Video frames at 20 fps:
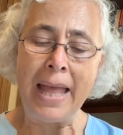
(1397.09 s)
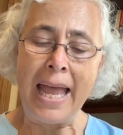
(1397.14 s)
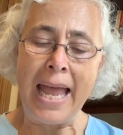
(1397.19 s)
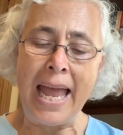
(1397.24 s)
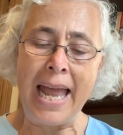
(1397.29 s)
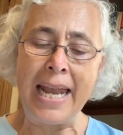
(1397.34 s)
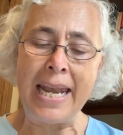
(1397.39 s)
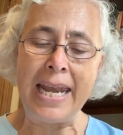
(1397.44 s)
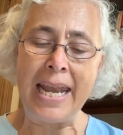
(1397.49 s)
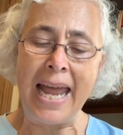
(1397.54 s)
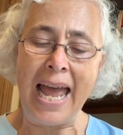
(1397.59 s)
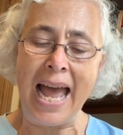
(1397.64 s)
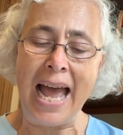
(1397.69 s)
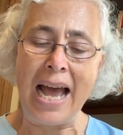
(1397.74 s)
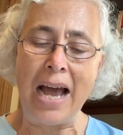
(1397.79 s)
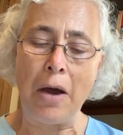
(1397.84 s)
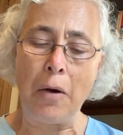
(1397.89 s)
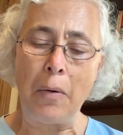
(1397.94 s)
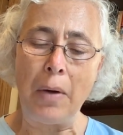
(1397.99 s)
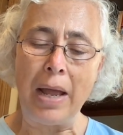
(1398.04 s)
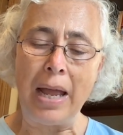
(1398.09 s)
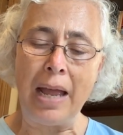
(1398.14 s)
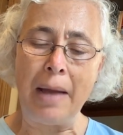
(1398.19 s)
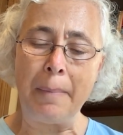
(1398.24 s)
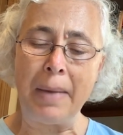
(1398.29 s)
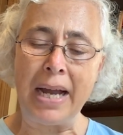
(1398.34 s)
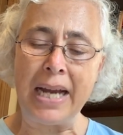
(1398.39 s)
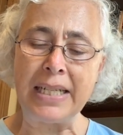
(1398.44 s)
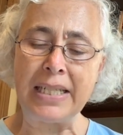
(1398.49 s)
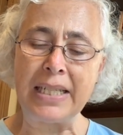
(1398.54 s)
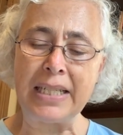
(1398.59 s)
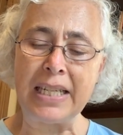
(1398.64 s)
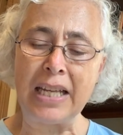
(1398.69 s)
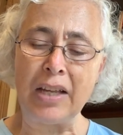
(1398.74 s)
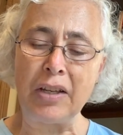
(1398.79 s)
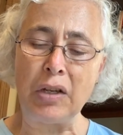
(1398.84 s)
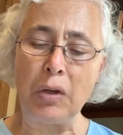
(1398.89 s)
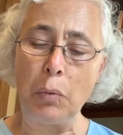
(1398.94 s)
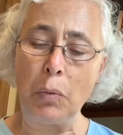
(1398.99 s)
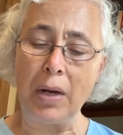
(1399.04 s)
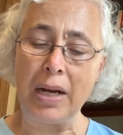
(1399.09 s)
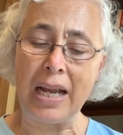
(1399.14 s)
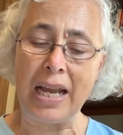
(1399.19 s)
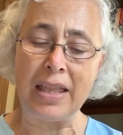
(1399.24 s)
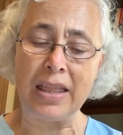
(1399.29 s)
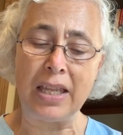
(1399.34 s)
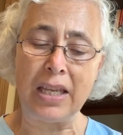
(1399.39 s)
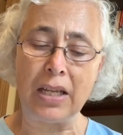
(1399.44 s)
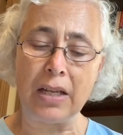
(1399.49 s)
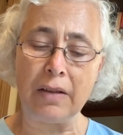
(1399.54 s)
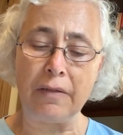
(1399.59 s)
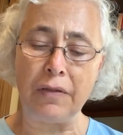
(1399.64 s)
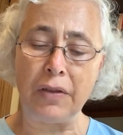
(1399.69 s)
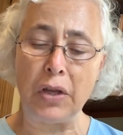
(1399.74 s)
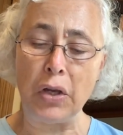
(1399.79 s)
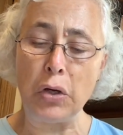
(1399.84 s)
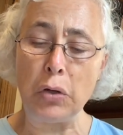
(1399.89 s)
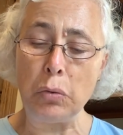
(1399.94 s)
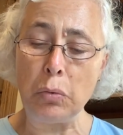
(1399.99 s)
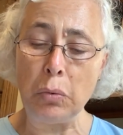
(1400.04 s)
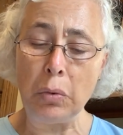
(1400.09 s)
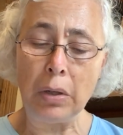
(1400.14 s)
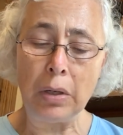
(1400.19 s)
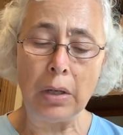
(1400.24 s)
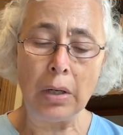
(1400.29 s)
"And now, am I to tell you what I think of you?"